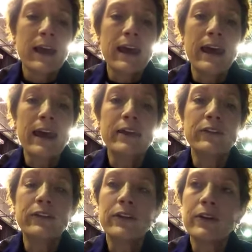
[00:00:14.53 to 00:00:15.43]

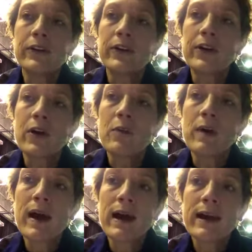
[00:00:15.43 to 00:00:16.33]
and to go
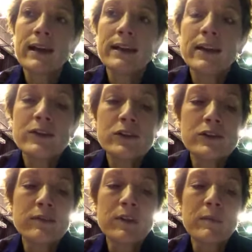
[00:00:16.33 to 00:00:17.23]
back I need you
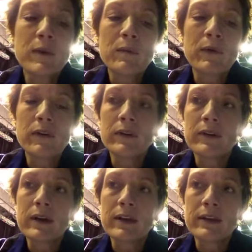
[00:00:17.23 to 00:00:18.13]
to remember
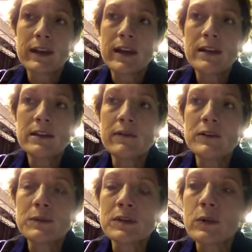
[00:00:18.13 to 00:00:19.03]
the key
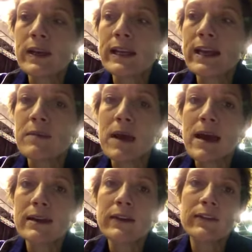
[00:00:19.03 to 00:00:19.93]
difference between
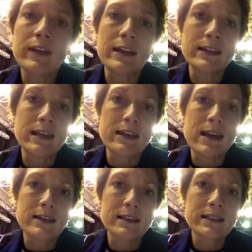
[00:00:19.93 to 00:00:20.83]
kinematics and
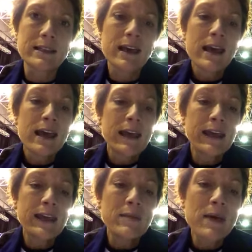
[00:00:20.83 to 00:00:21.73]
kinetics.
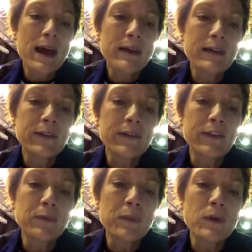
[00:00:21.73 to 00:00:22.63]
Kinematics
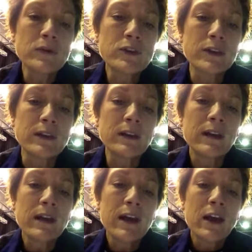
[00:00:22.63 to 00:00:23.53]
is motion
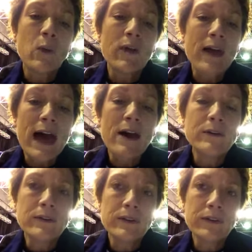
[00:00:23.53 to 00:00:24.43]

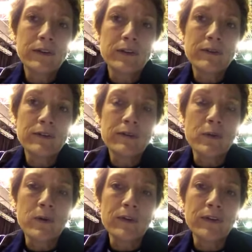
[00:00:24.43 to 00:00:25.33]
without concern for
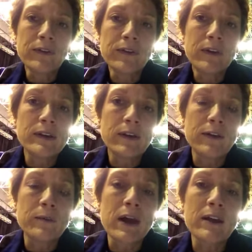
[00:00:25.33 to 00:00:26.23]
forces. It
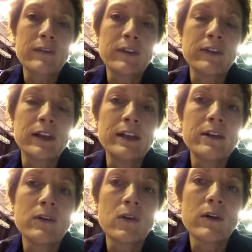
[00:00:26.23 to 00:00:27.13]
doesn't matter if it's
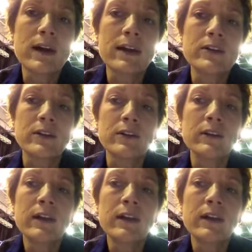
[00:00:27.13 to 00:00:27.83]
linear or angular.